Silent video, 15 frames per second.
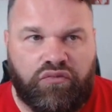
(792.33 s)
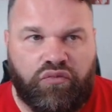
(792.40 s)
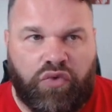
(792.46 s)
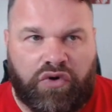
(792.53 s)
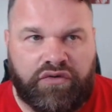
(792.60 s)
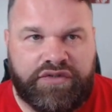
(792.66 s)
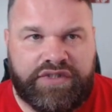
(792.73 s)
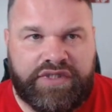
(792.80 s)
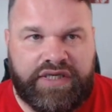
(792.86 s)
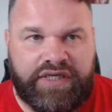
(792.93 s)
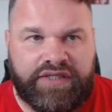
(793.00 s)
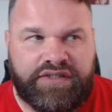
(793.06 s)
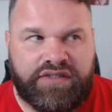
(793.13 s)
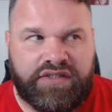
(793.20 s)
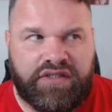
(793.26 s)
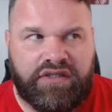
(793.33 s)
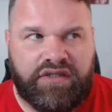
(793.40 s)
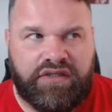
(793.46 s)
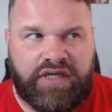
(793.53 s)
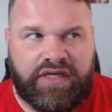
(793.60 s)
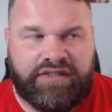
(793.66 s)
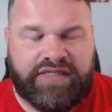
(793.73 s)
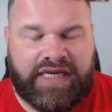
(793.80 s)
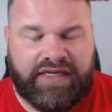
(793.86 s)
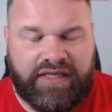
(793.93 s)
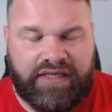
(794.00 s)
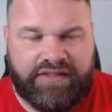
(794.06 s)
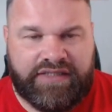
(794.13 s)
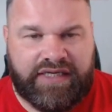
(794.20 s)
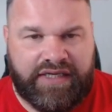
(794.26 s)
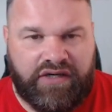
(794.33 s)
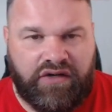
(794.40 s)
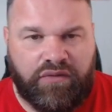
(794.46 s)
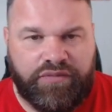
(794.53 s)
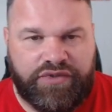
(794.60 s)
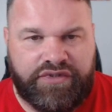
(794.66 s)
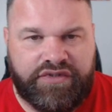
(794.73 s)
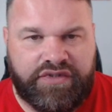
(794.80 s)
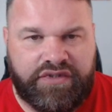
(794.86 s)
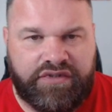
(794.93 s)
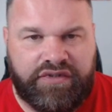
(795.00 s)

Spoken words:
want is attacking options,